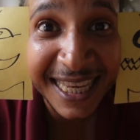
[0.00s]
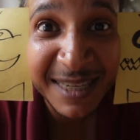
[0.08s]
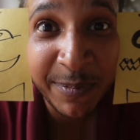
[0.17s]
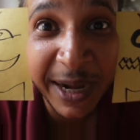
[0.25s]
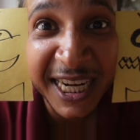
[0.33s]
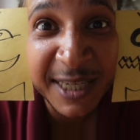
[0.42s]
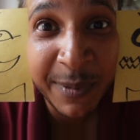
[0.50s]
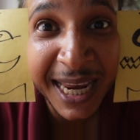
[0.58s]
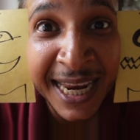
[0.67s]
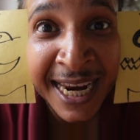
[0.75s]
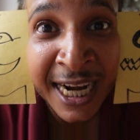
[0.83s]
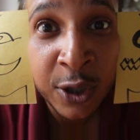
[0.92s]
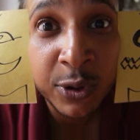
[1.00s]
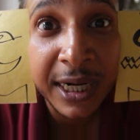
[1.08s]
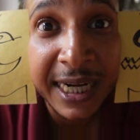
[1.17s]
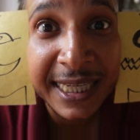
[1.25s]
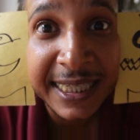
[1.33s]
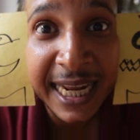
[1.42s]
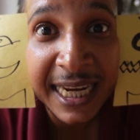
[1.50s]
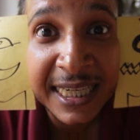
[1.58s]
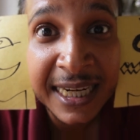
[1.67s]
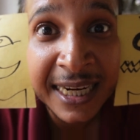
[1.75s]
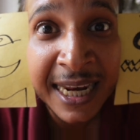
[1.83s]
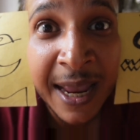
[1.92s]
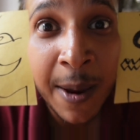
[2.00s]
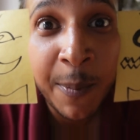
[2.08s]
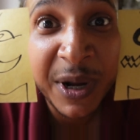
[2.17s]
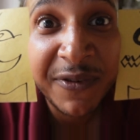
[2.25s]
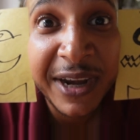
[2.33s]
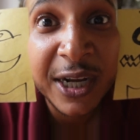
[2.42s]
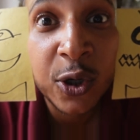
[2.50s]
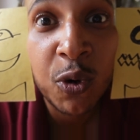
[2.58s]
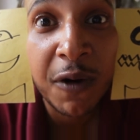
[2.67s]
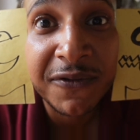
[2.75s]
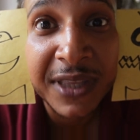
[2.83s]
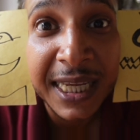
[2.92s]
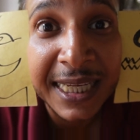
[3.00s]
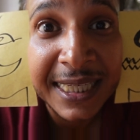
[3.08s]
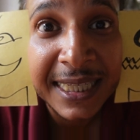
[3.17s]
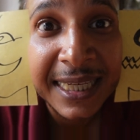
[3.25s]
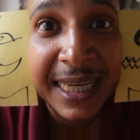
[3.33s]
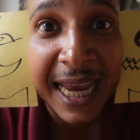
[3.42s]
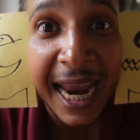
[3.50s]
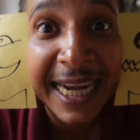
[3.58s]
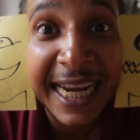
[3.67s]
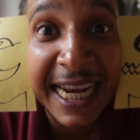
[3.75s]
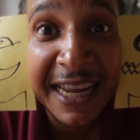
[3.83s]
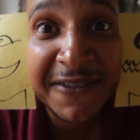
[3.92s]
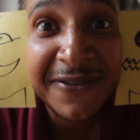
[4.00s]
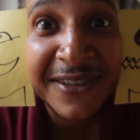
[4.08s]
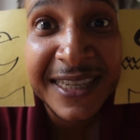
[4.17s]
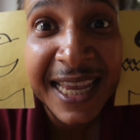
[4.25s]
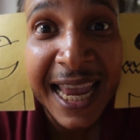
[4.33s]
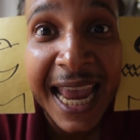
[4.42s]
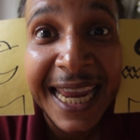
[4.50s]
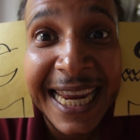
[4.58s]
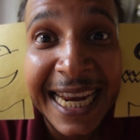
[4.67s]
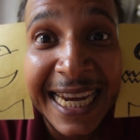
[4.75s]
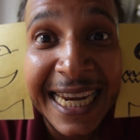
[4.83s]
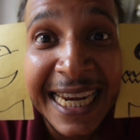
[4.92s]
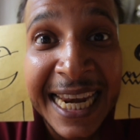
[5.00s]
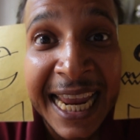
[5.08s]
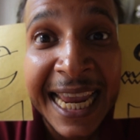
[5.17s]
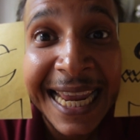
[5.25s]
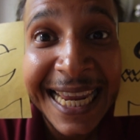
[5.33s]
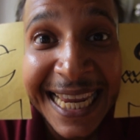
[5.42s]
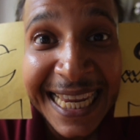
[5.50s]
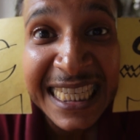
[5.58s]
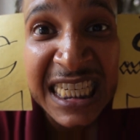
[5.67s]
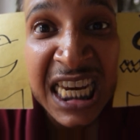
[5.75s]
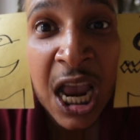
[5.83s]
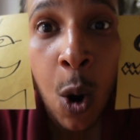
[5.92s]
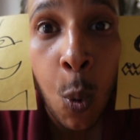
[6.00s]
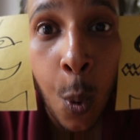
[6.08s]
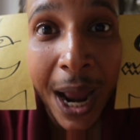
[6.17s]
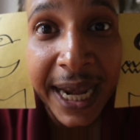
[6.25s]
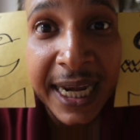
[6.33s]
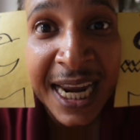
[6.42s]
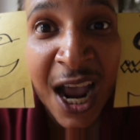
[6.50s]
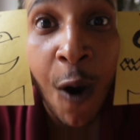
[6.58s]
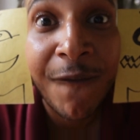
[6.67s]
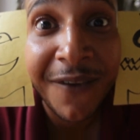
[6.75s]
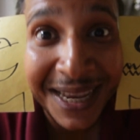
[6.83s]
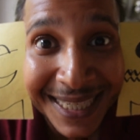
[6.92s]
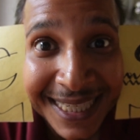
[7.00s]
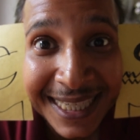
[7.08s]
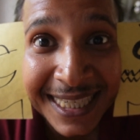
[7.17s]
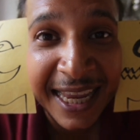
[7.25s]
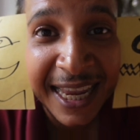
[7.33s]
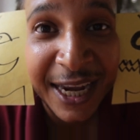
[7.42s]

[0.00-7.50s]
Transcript: This brings me to the distinction between two of these, and he lives in each one of us.